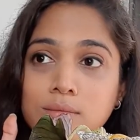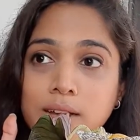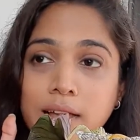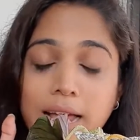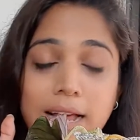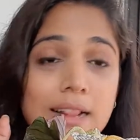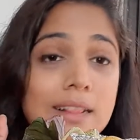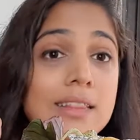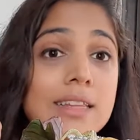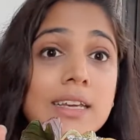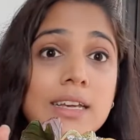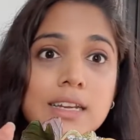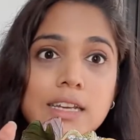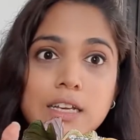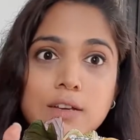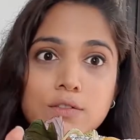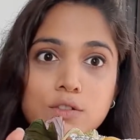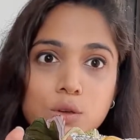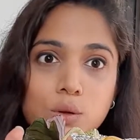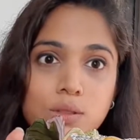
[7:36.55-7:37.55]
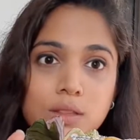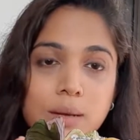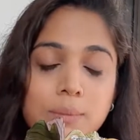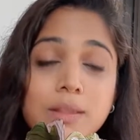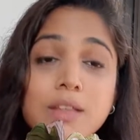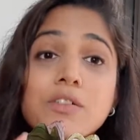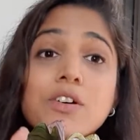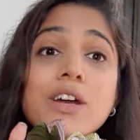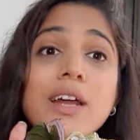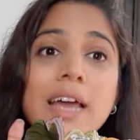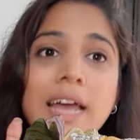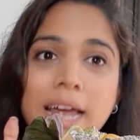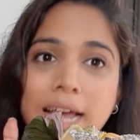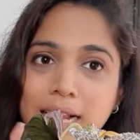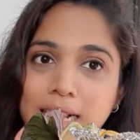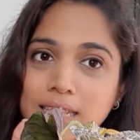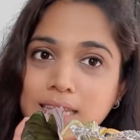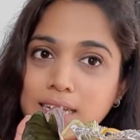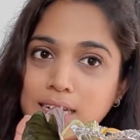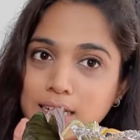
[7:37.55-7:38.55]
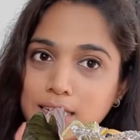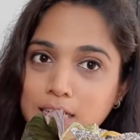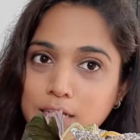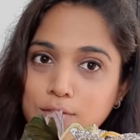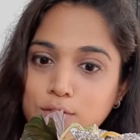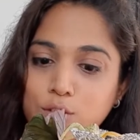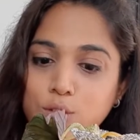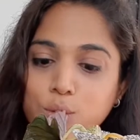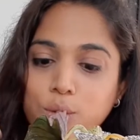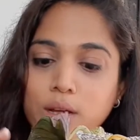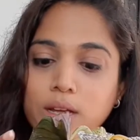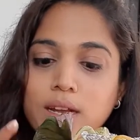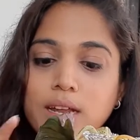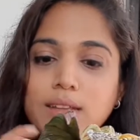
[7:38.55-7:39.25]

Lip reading: healthy leaves on them. They were healthy leaves, okay?